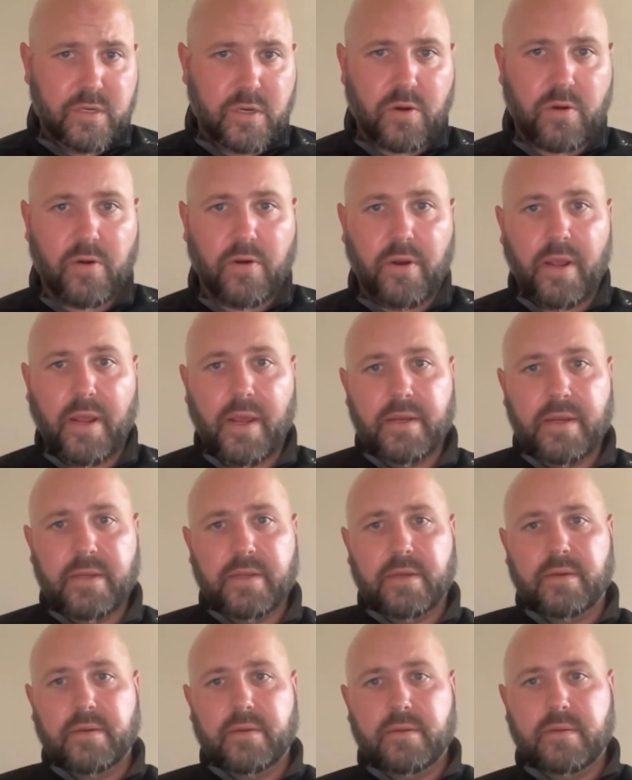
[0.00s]

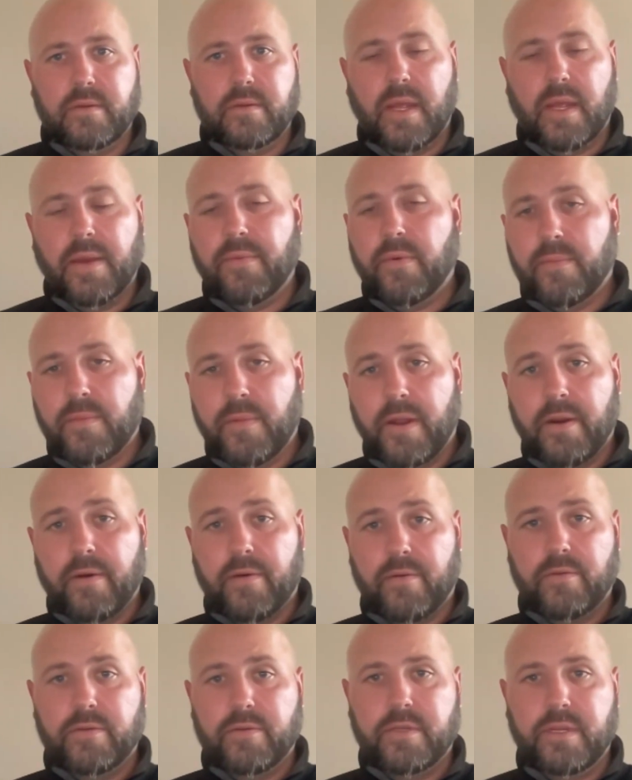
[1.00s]
create and implement
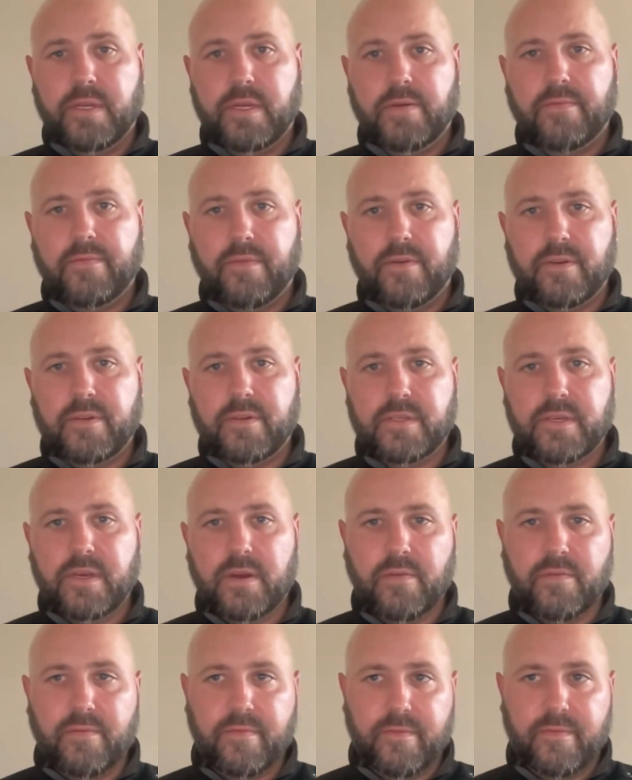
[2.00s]
a routine for
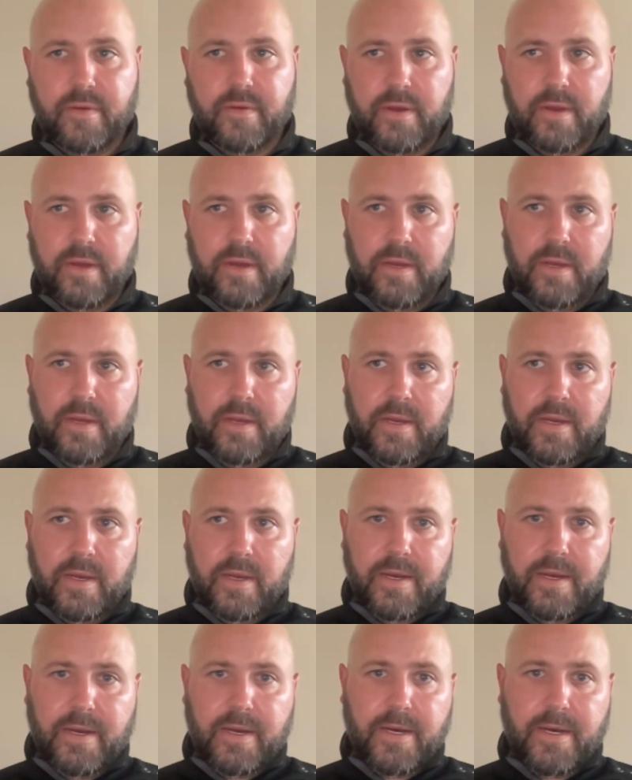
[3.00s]
yourself.
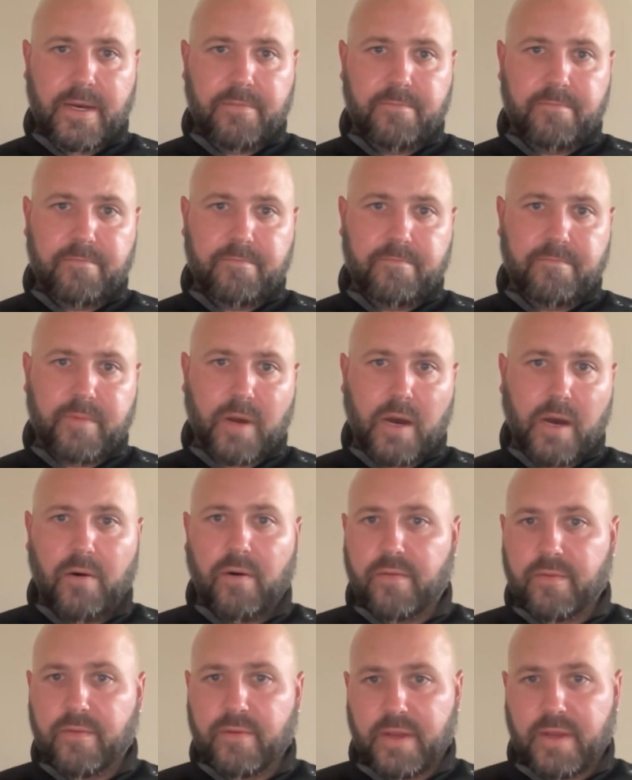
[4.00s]

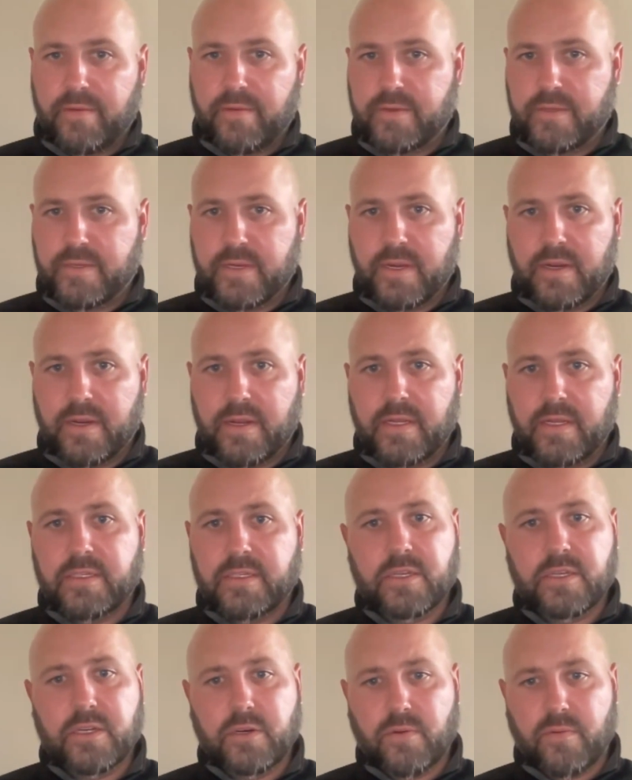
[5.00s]
However, like we said,
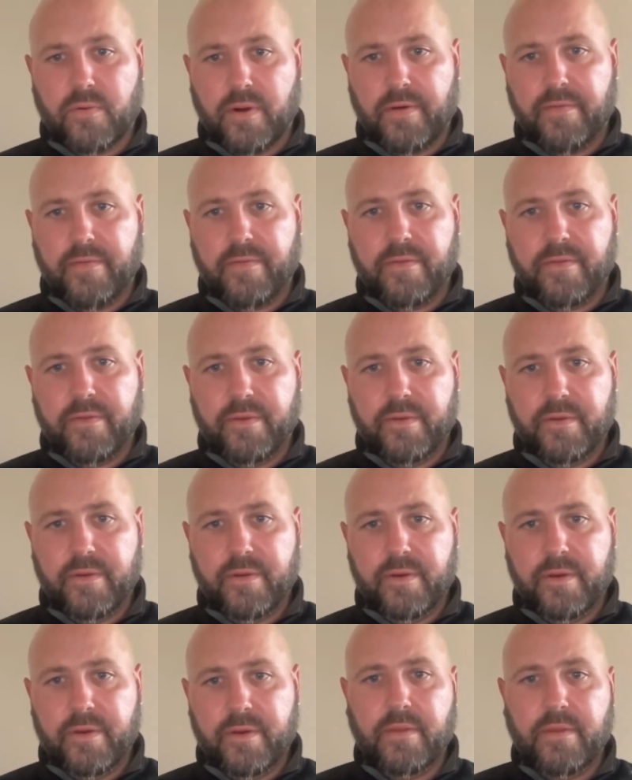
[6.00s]
it's the drift,
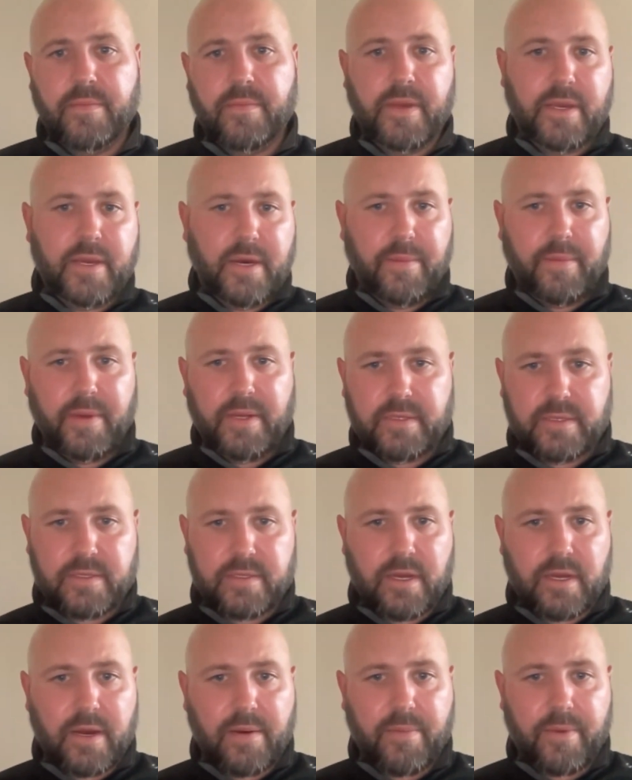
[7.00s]
the becoming
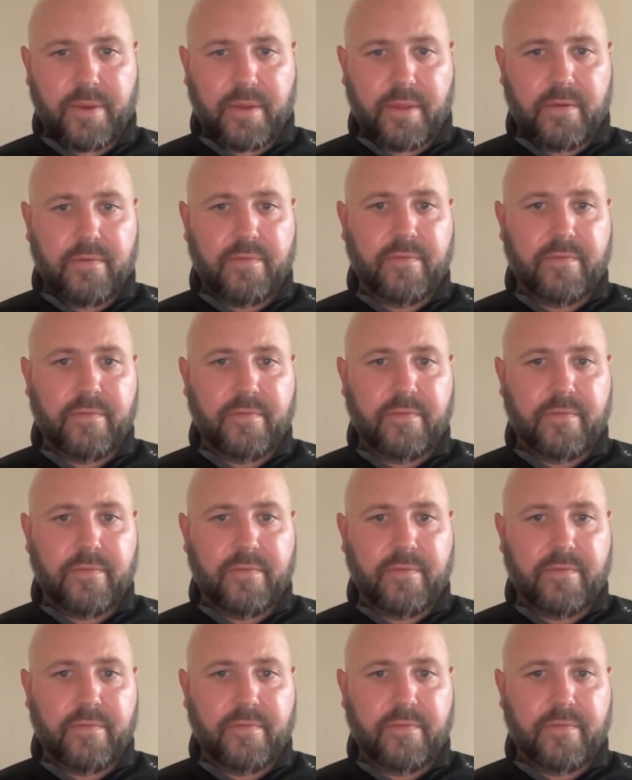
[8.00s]
sloppy, the